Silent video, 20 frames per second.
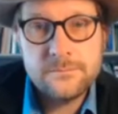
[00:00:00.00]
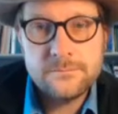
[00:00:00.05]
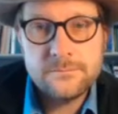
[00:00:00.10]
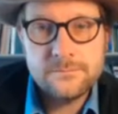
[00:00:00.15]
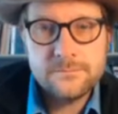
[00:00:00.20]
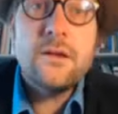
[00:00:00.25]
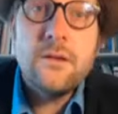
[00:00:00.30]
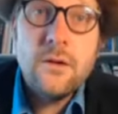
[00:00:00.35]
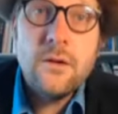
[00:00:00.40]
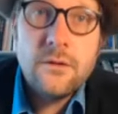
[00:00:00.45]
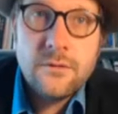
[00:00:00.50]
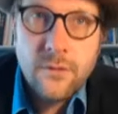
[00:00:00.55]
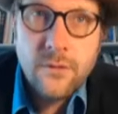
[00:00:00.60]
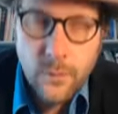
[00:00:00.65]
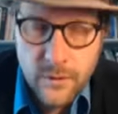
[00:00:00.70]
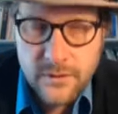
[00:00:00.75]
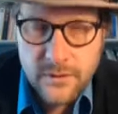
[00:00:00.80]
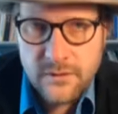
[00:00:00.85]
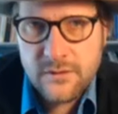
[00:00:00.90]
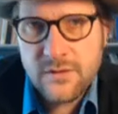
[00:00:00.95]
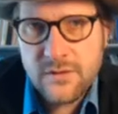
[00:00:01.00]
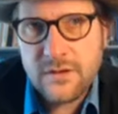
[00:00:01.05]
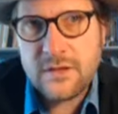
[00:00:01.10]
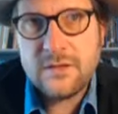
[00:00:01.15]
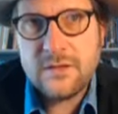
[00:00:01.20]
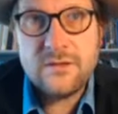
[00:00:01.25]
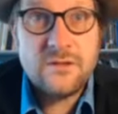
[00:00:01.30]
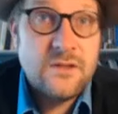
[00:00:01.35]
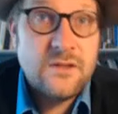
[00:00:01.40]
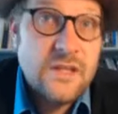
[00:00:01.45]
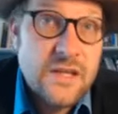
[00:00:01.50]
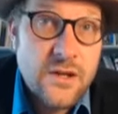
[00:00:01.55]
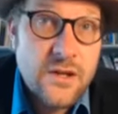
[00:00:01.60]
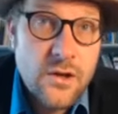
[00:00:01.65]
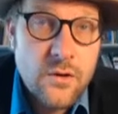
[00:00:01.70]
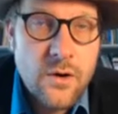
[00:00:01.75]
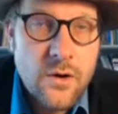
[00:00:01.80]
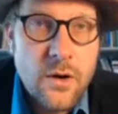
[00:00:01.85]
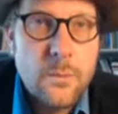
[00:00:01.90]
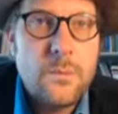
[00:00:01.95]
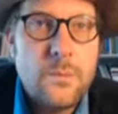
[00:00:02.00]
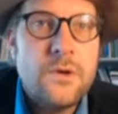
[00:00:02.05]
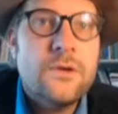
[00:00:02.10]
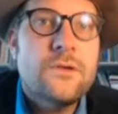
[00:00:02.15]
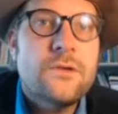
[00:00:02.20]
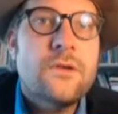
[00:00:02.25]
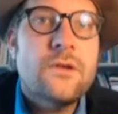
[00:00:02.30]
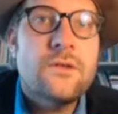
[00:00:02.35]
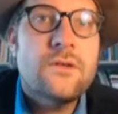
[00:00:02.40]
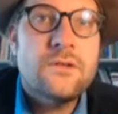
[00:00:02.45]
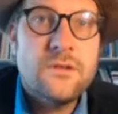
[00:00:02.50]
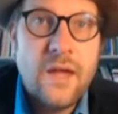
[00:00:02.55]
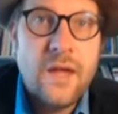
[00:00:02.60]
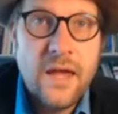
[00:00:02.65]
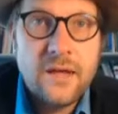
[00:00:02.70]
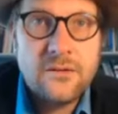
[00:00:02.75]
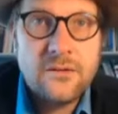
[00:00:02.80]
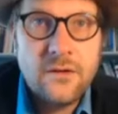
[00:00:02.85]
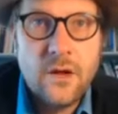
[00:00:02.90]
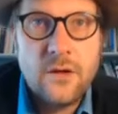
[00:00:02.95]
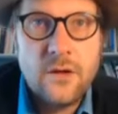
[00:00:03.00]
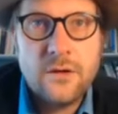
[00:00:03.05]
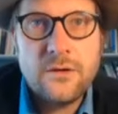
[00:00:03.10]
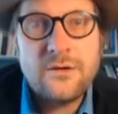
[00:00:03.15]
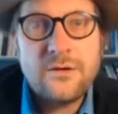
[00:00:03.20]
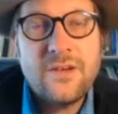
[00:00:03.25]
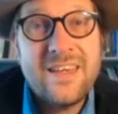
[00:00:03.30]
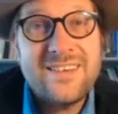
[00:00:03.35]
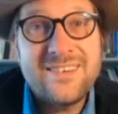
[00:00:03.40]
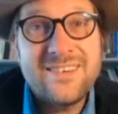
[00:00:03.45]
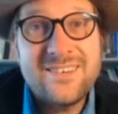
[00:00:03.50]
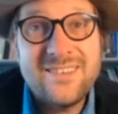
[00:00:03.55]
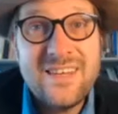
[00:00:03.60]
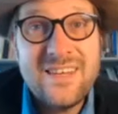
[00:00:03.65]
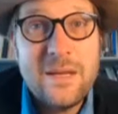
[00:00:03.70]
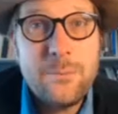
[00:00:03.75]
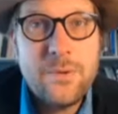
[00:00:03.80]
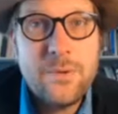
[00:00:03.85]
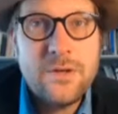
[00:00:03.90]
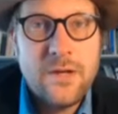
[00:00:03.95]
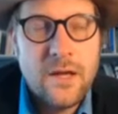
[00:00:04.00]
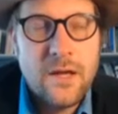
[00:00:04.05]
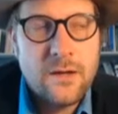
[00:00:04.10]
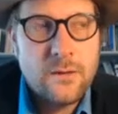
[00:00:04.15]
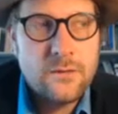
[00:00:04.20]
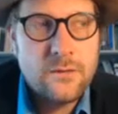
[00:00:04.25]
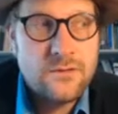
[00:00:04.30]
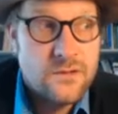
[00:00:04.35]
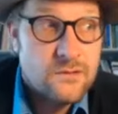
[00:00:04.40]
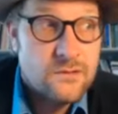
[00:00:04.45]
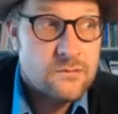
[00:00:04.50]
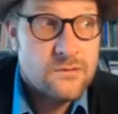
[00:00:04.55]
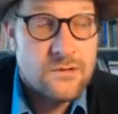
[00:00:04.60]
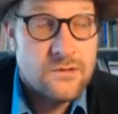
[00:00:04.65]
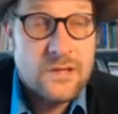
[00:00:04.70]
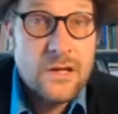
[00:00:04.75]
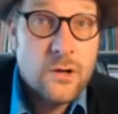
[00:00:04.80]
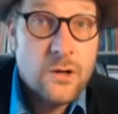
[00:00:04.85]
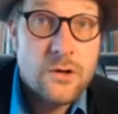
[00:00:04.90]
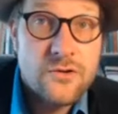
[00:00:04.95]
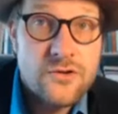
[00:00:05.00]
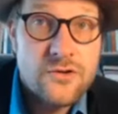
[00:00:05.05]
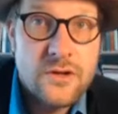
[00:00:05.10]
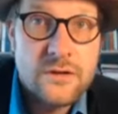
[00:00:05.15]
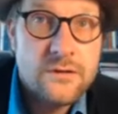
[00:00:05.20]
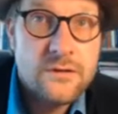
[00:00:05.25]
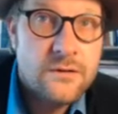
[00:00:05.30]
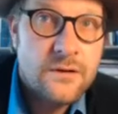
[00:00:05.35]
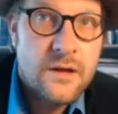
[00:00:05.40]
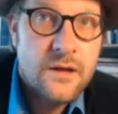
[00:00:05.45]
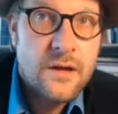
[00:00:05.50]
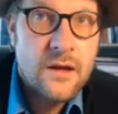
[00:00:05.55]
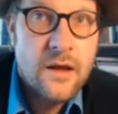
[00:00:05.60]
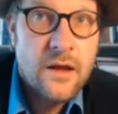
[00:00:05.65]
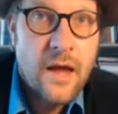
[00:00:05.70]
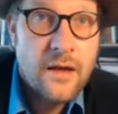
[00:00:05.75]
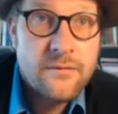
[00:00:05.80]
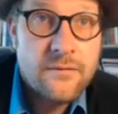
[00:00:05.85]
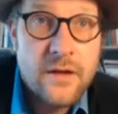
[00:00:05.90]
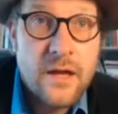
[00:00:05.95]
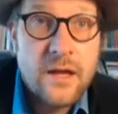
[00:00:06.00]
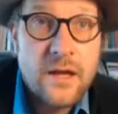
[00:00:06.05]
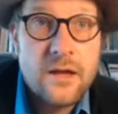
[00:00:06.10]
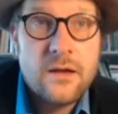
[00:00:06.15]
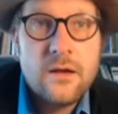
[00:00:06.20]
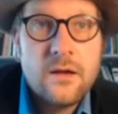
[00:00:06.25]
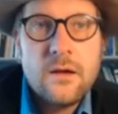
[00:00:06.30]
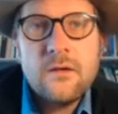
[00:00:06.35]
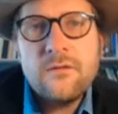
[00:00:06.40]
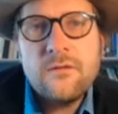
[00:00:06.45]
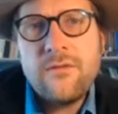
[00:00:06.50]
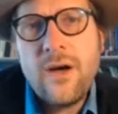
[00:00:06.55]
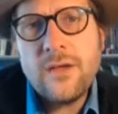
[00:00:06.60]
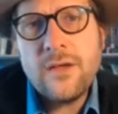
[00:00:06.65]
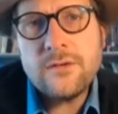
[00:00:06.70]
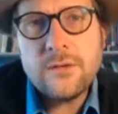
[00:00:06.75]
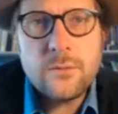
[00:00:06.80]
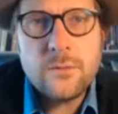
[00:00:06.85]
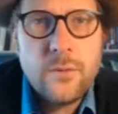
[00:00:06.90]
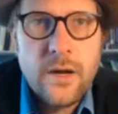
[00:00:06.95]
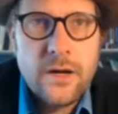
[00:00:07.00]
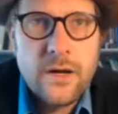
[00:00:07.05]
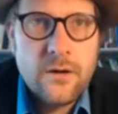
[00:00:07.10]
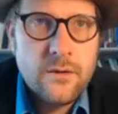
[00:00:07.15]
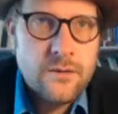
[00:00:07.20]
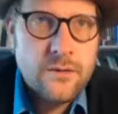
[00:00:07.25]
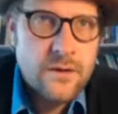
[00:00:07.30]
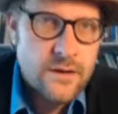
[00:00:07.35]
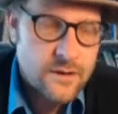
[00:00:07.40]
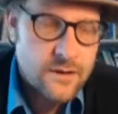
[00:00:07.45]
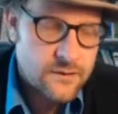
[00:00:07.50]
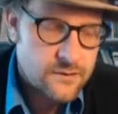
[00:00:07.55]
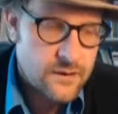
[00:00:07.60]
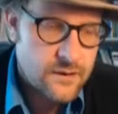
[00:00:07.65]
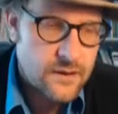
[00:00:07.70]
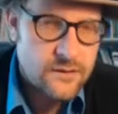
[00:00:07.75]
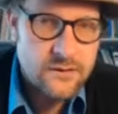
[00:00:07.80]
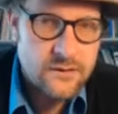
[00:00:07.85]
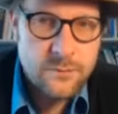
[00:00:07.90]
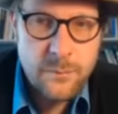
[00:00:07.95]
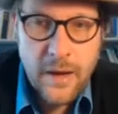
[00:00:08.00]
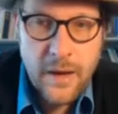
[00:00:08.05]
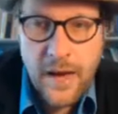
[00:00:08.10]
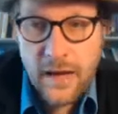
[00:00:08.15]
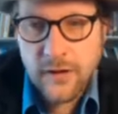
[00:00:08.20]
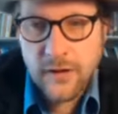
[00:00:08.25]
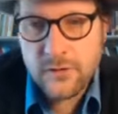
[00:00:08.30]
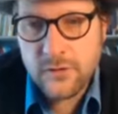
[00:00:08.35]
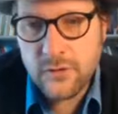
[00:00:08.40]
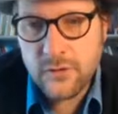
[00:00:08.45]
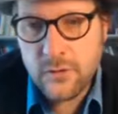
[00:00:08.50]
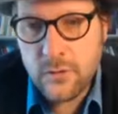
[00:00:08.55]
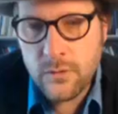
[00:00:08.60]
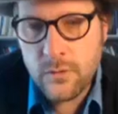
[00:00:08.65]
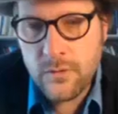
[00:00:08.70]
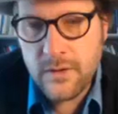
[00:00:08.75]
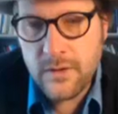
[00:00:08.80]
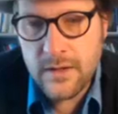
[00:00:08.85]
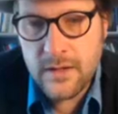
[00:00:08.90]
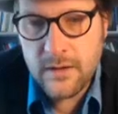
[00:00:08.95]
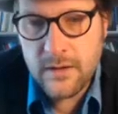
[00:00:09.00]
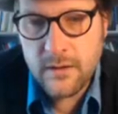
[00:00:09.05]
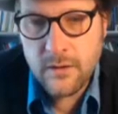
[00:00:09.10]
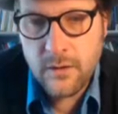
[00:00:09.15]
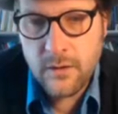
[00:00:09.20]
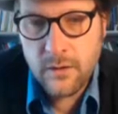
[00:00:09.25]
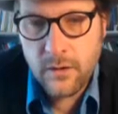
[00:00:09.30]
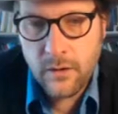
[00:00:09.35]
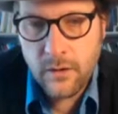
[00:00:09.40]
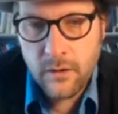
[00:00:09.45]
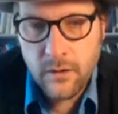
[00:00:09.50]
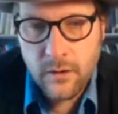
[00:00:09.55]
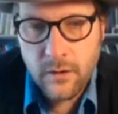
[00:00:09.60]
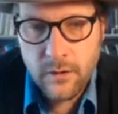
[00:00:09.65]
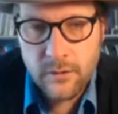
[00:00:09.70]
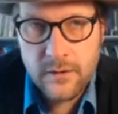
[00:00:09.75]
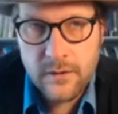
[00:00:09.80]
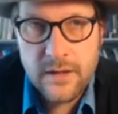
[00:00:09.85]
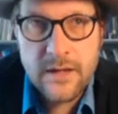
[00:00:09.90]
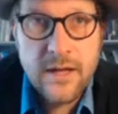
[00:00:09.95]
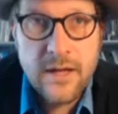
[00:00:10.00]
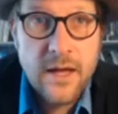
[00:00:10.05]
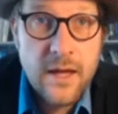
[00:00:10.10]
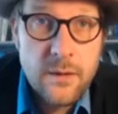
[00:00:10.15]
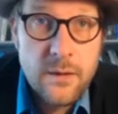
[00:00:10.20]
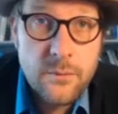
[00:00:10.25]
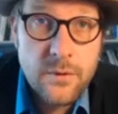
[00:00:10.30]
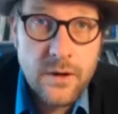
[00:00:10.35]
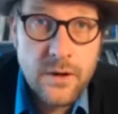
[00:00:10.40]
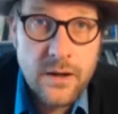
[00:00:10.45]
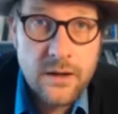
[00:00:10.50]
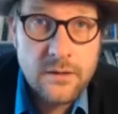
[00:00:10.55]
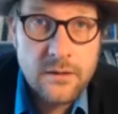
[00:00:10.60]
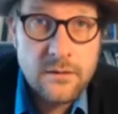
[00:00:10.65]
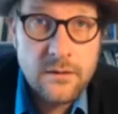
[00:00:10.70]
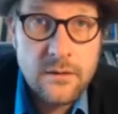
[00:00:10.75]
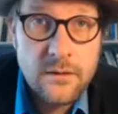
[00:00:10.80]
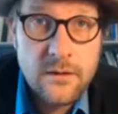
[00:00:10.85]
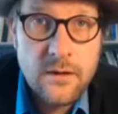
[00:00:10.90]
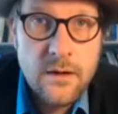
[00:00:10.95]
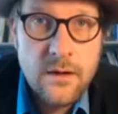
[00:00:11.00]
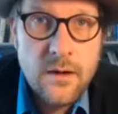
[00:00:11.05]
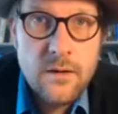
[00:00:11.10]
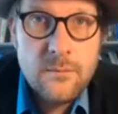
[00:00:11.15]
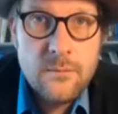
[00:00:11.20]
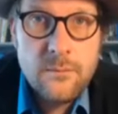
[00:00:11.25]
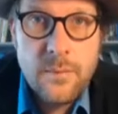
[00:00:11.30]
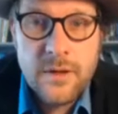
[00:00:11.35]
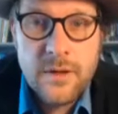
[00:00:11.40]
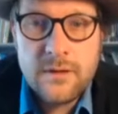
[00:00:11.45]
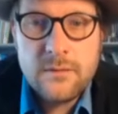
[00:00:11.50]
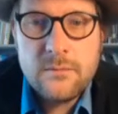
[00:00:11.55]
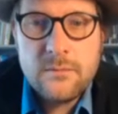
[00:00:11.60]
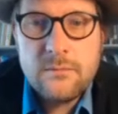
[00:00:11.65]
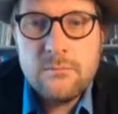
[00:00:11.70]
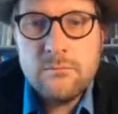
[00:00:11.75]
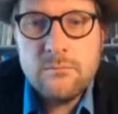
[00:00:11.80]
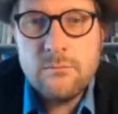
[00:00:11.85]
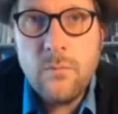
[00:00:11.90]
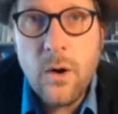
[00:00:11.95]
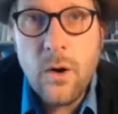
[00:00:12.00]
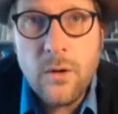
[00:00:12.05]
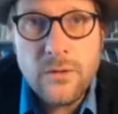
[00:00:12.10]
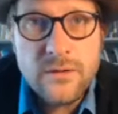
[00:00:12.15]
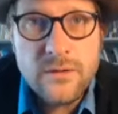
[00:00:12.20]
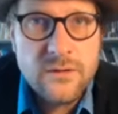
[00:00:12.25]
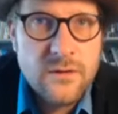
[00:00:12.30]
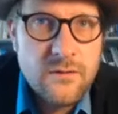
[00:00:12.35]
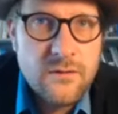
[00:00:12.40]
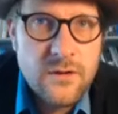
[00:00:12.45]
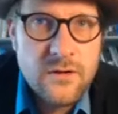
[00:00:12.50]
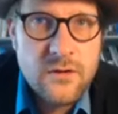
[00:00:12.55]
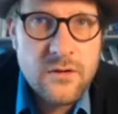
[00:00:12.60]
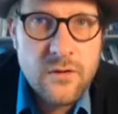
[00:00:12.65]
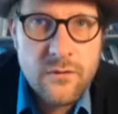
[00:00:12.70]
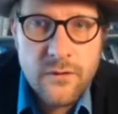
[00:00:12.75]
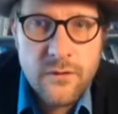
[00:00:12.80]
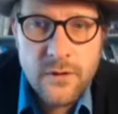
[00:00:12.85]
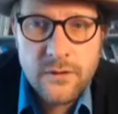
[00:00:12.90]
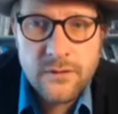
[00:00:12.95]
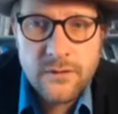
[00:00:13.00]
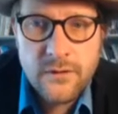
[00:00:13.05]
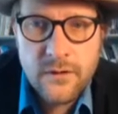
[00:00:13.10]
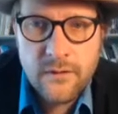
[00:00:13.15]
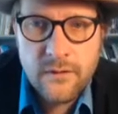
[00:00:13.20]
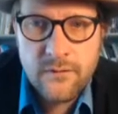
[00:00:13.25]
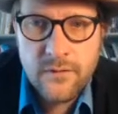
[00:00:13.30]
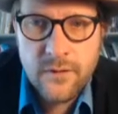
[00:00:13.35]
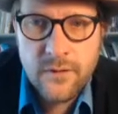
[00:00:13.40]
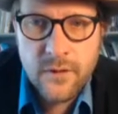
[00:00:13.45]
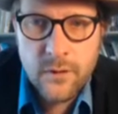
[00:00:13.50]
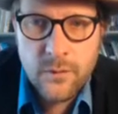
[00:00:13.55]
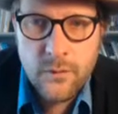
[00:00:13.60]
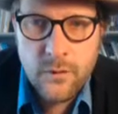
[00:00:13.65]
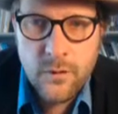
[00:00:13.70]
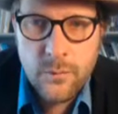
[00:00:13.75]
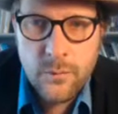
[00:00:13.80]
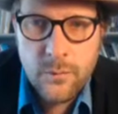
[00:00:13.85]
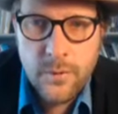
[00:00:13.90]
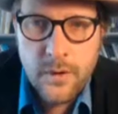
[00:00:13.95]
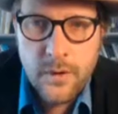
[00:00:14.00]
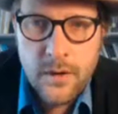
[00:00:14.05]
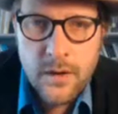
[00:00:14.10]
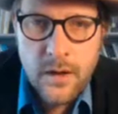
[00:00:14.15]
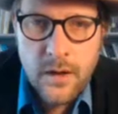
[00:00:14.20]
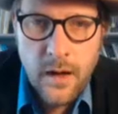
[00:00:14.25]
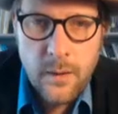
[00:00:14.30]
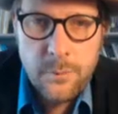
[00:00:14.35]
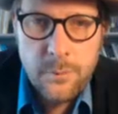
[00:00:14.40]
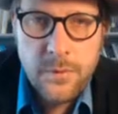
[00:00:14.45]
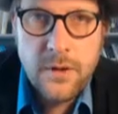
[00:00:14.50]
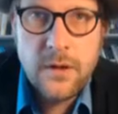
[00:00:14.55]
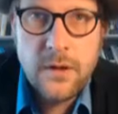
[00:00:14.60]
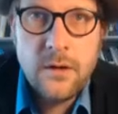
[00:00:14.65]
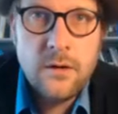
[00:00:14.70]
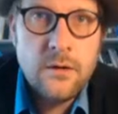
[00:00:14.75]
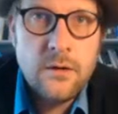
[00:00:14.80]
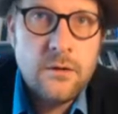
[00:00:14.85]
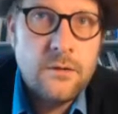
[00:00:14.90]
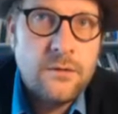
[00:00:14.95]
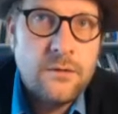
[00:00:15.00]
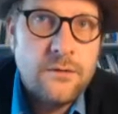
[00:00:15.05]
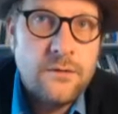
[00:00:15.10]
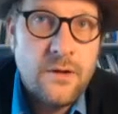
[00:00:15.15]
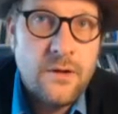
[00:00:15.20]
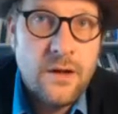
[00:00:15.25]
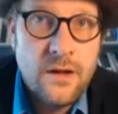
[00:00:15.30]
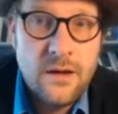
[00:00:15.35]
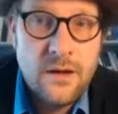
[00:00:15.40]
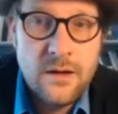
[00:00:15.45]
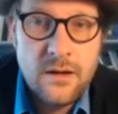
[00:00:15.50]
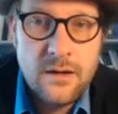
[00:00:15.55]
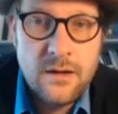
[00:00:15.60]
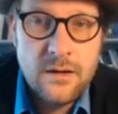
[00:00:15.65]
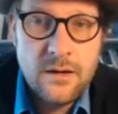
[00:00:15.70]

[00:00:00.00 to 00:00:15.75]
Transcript: The Ichnozoans, the sea cucumbers, sand dollars, and sea potatoes and sea urchins, have a fossil record that extends back to the early Cambrian, but most of the diversity of the group appears